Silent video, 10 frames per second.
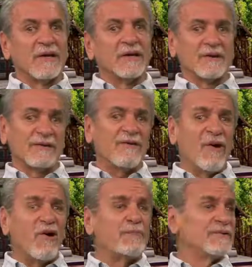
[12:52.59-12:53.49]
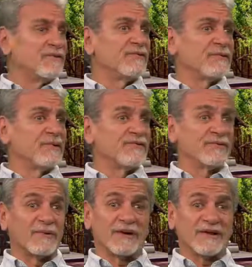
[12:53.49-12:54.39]
they were hoping to do close to
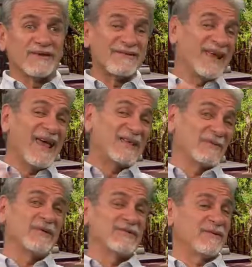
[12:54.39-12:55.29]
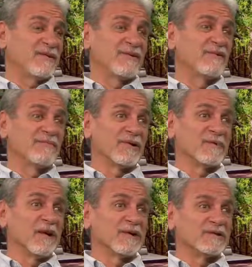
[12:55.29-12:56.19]
20,000. Hey, they reached their goal pretty
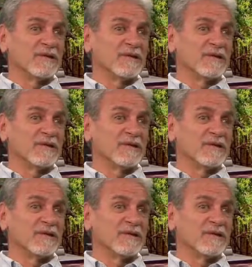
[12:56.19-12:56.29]
much.